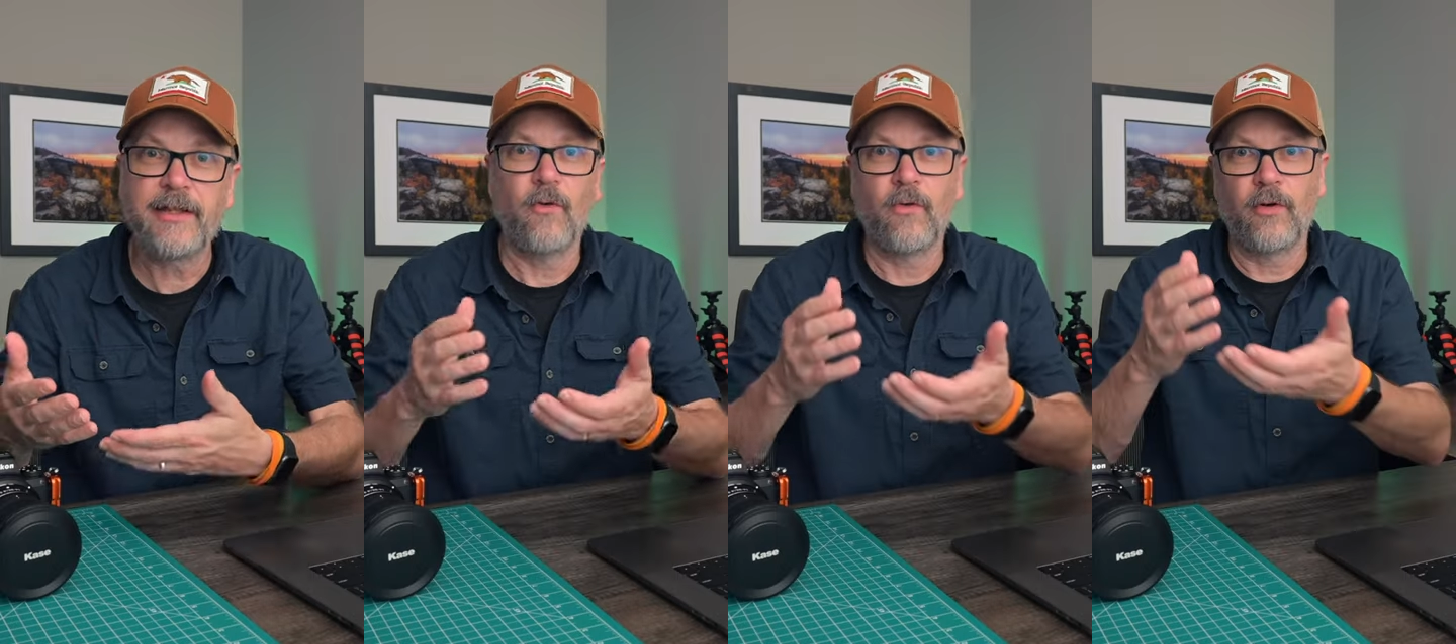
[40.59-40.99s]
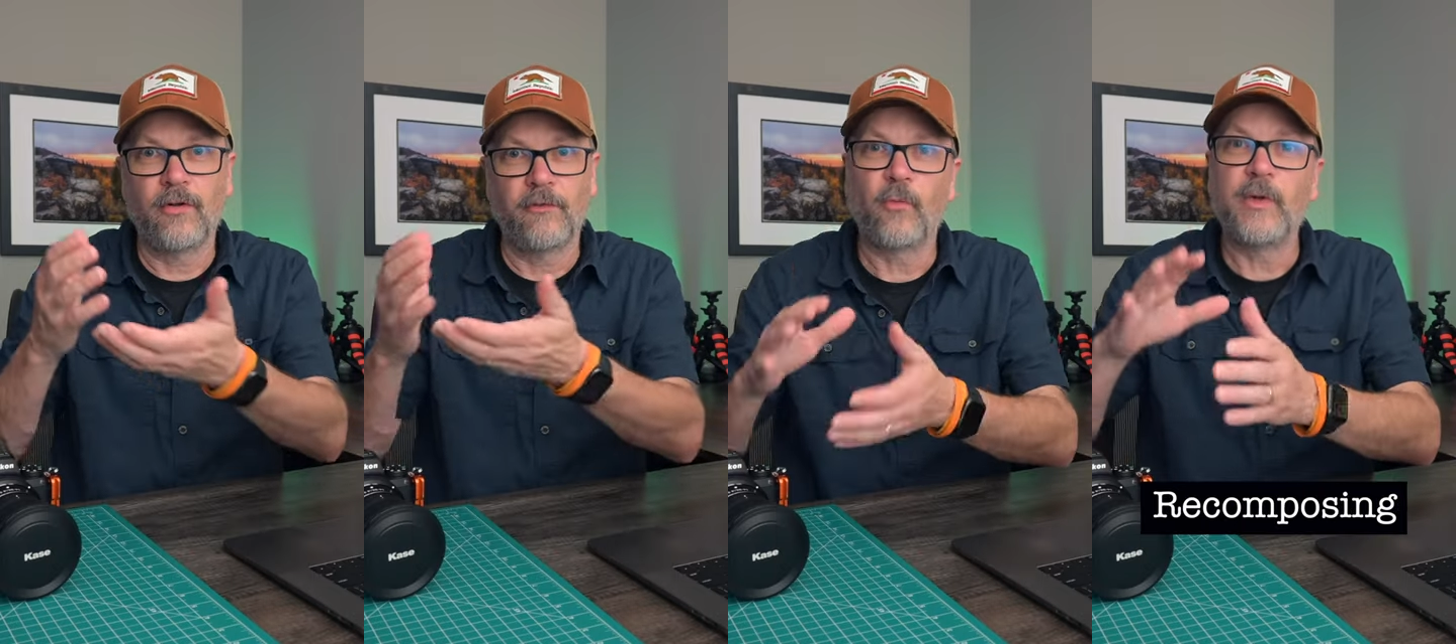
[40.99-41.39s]

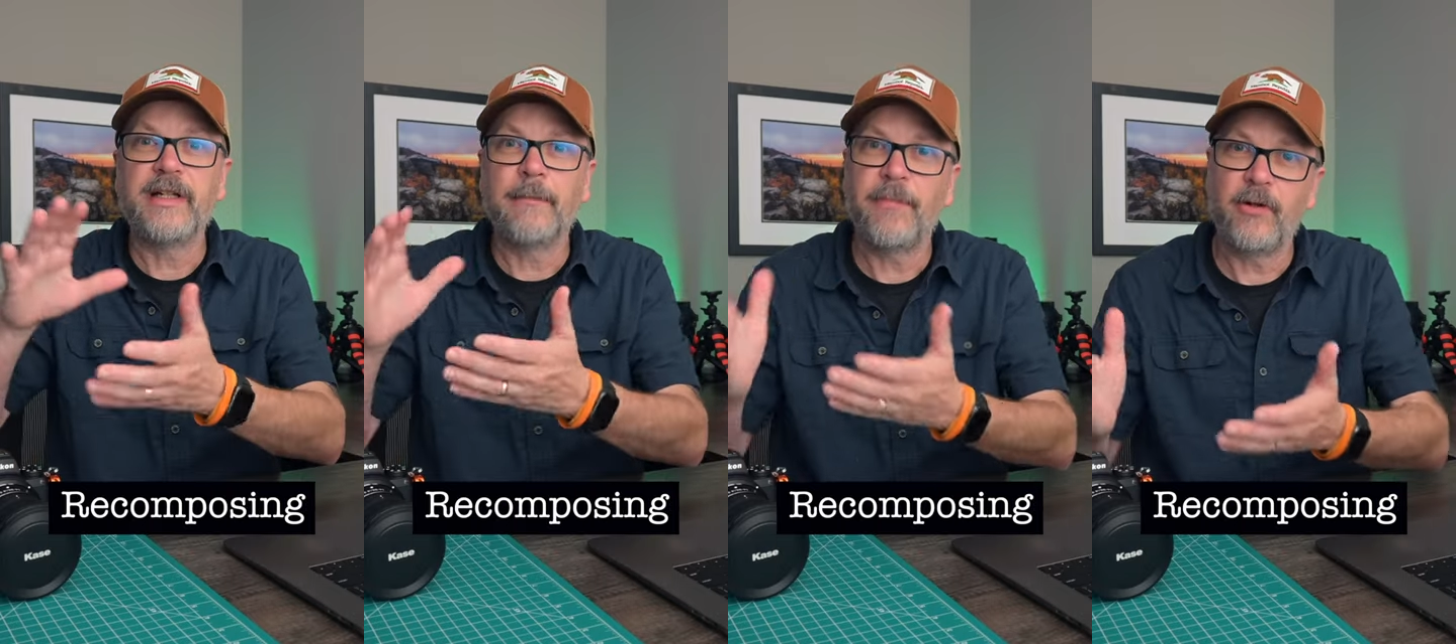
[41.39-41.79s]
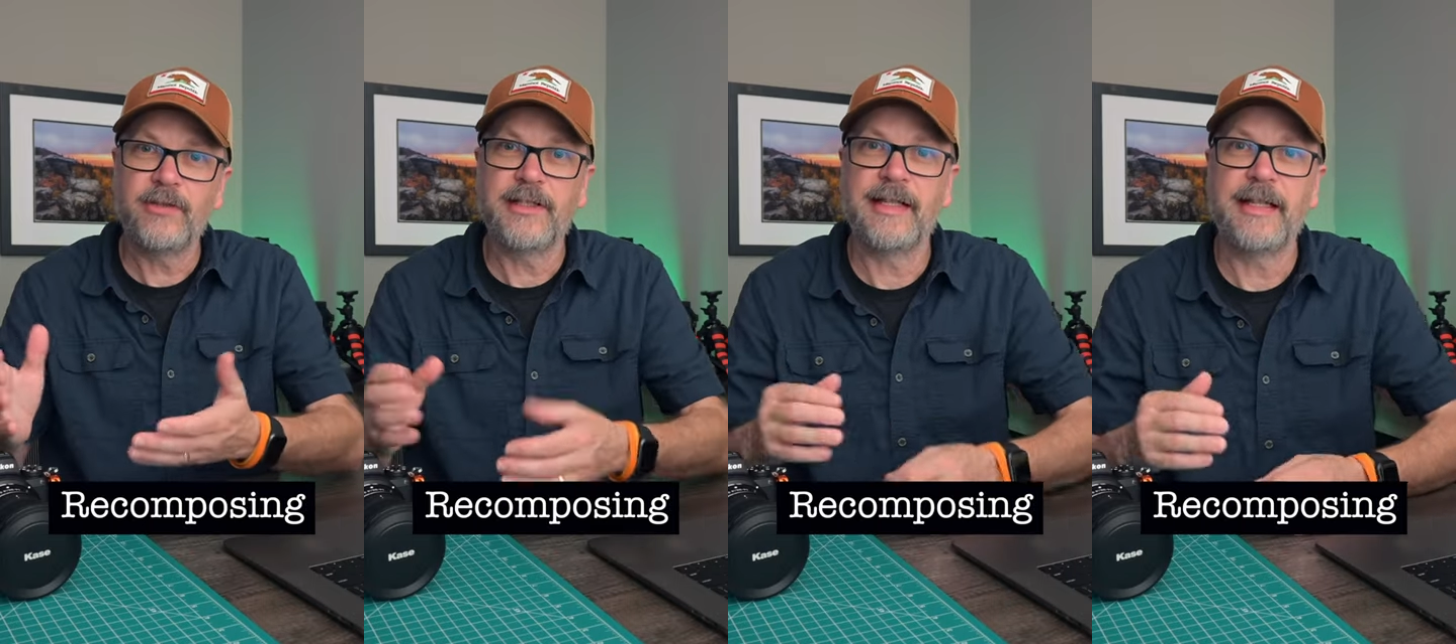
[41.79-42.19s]
or
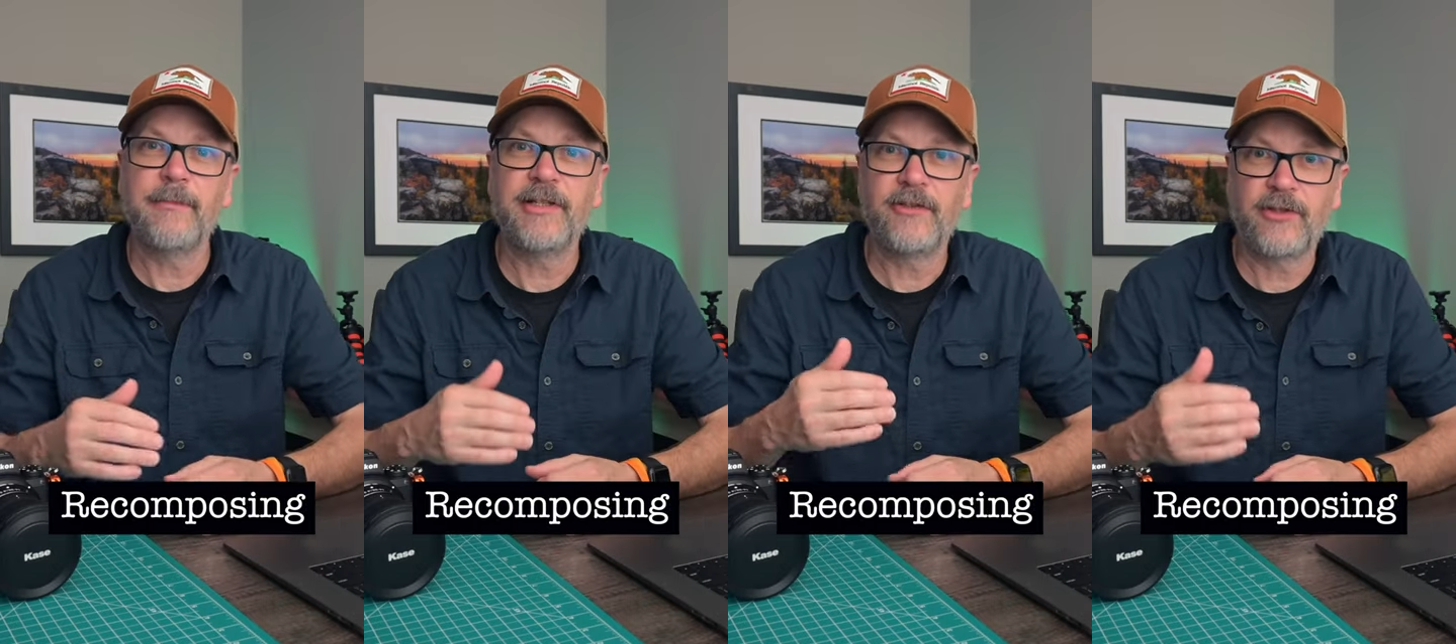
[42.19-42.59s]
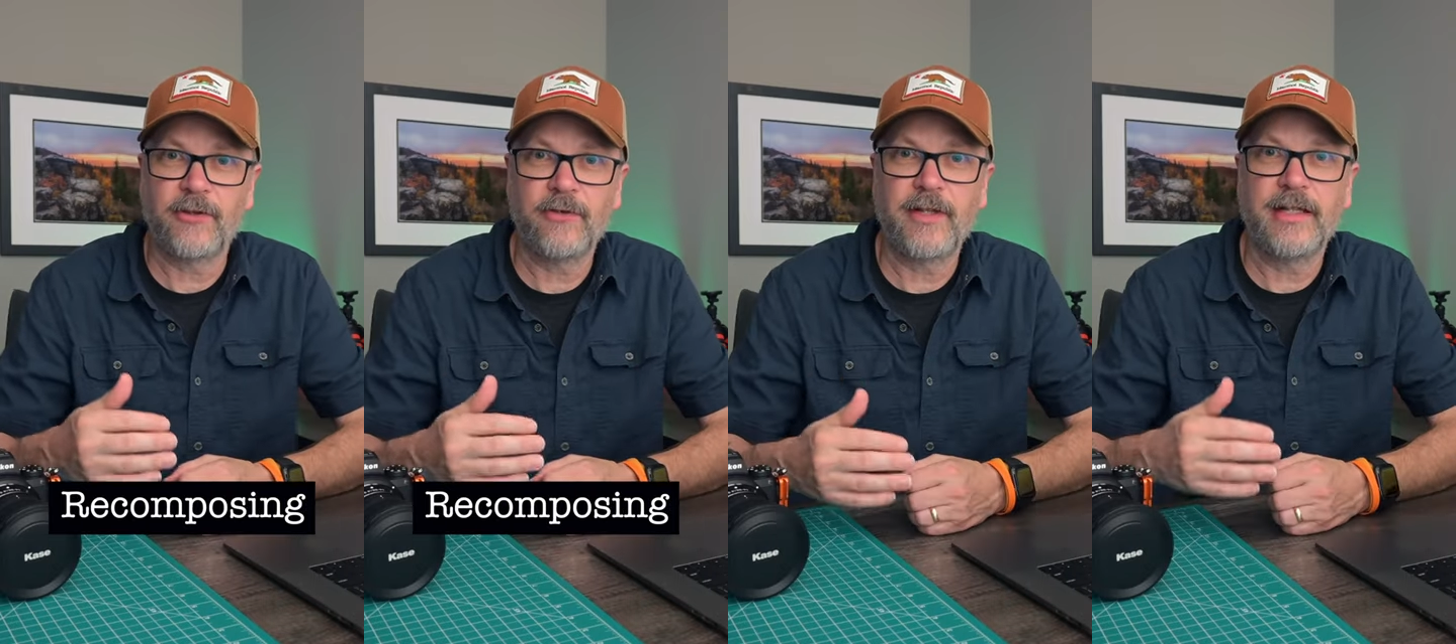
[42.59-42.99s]
recomposing the image
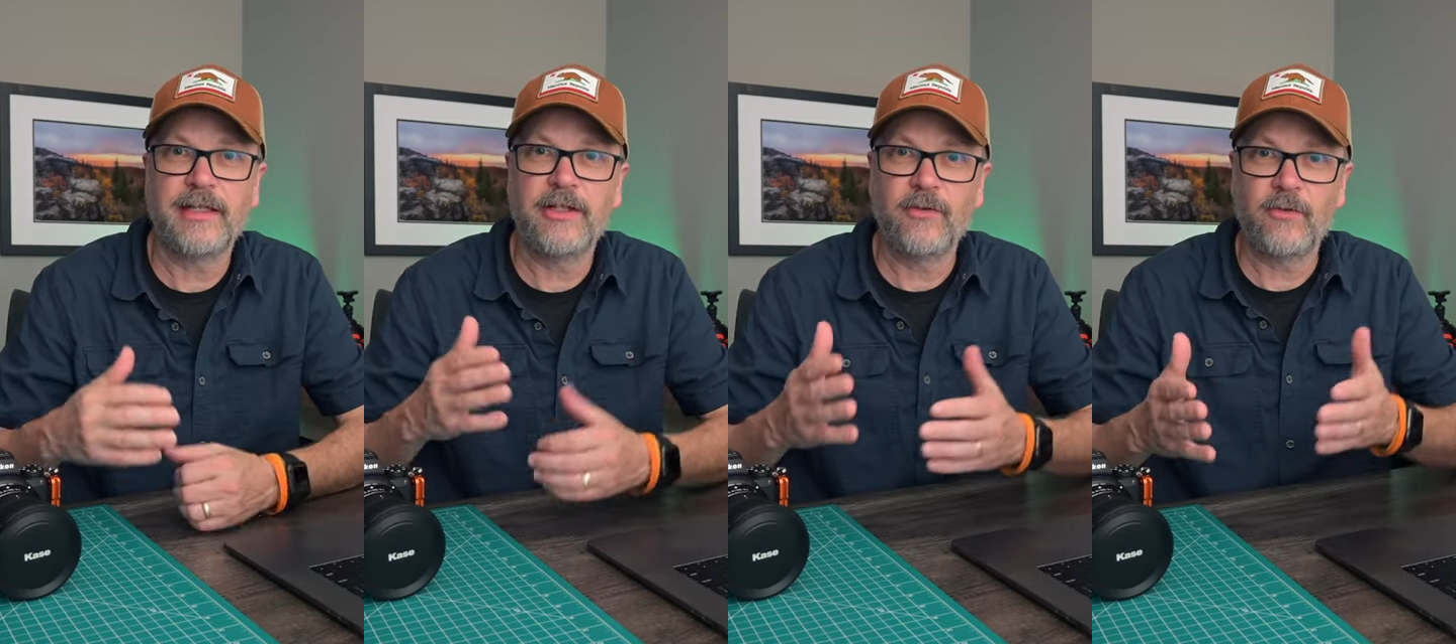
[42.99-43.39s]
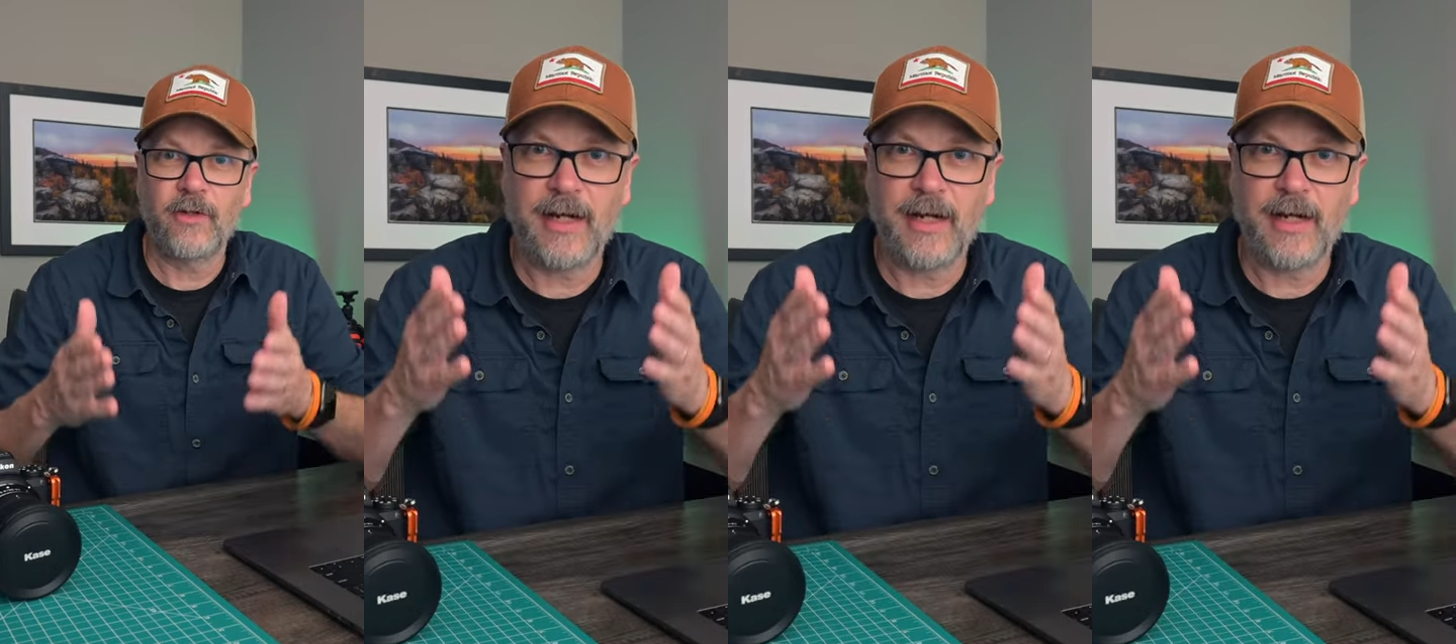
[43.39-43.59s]
so that you